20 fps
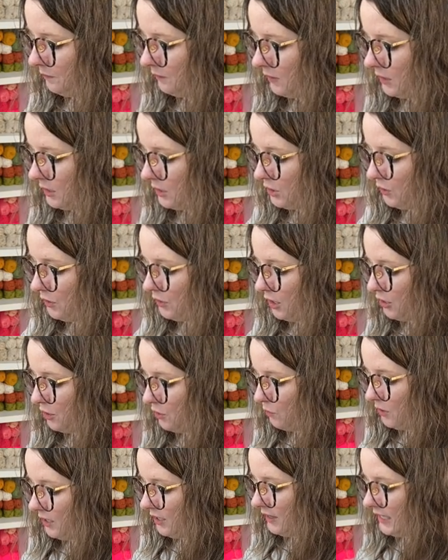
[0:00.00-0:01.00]
So another
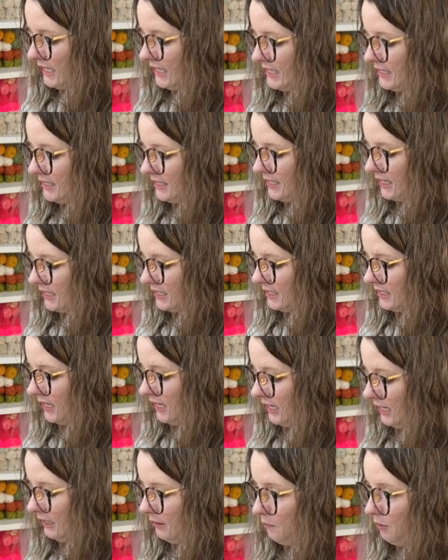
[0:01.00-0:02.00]
one of these
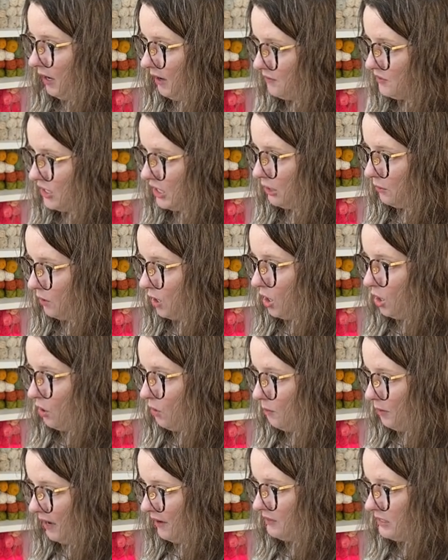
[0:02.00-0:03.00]
sixteen puffs in a row,
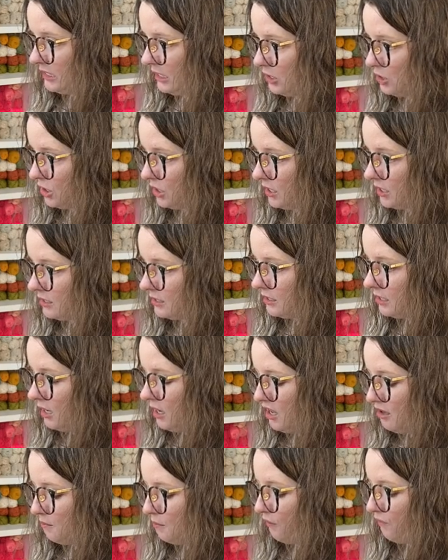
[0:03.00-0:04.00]
puff stitches
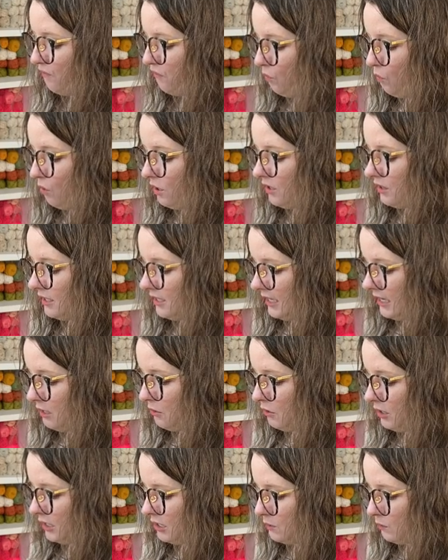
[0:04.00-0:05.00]
before the
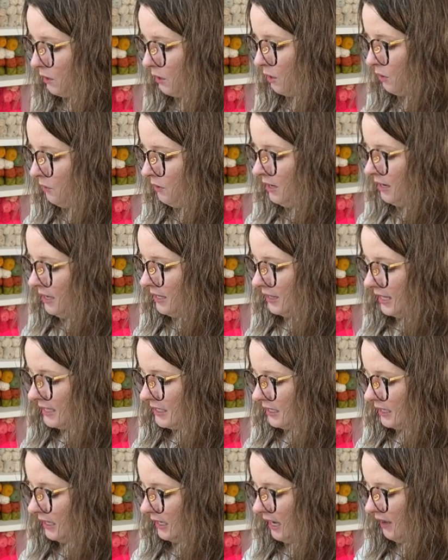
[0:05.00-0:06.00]
decrease row. That's
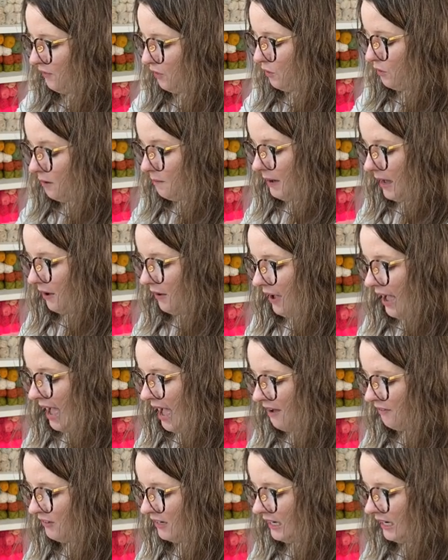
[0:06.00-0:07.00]
going to give you about
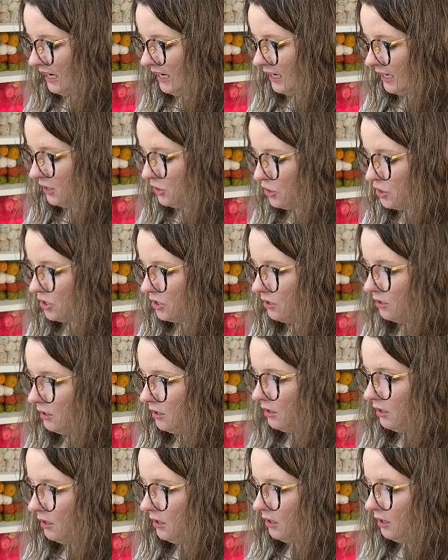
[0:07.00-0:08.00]
half an inch
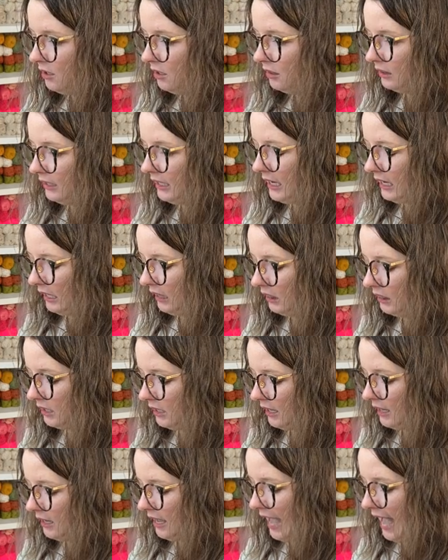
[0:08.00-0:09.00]
length
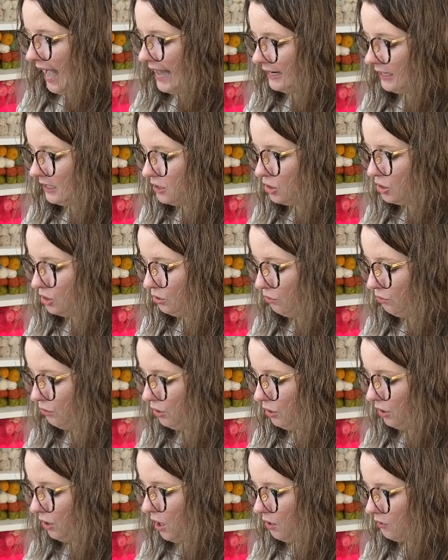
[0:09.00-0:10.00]
added to
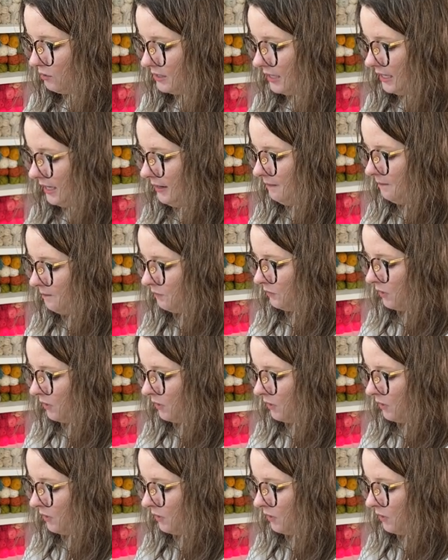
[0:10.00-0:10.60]
your cozy.